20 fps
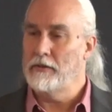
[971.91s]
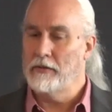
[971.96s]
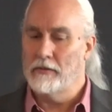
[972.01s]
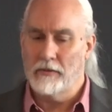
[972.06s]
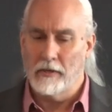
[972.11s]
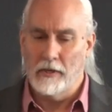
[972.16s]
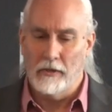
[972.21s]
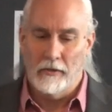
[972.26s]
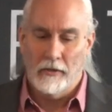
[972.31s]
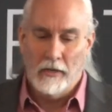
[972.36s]
And
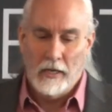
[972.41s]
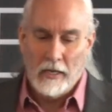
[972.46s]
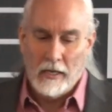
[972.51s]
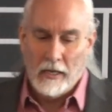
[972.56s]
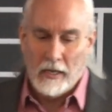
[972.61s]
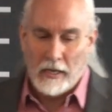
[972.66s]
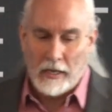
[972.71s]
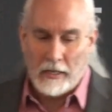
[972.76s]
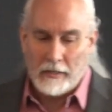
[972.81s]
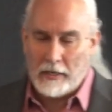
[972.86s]
so,
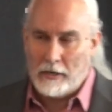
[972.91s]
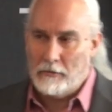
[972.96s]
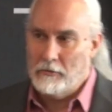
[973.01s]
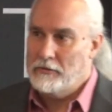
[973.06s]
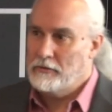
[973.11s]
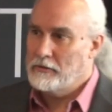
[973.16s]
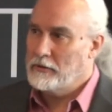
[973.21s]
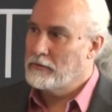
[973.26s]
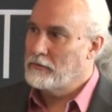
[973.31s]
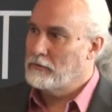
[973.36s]
and that
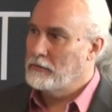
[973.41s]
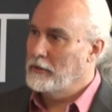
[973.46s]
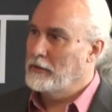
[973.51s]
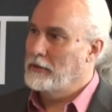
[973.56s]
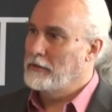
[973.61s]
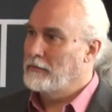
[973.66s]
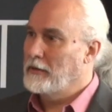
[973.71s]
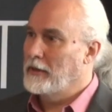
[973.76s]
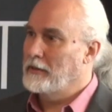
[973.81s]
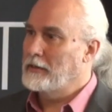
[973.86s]
was just
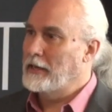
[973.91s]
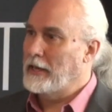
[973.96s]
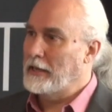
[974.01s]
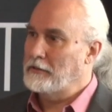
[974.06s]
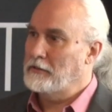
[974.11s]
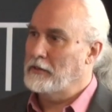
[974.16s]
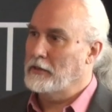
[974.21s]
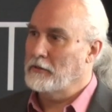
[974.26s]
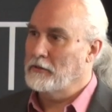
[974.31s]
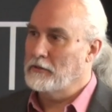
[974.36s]
really fantastic.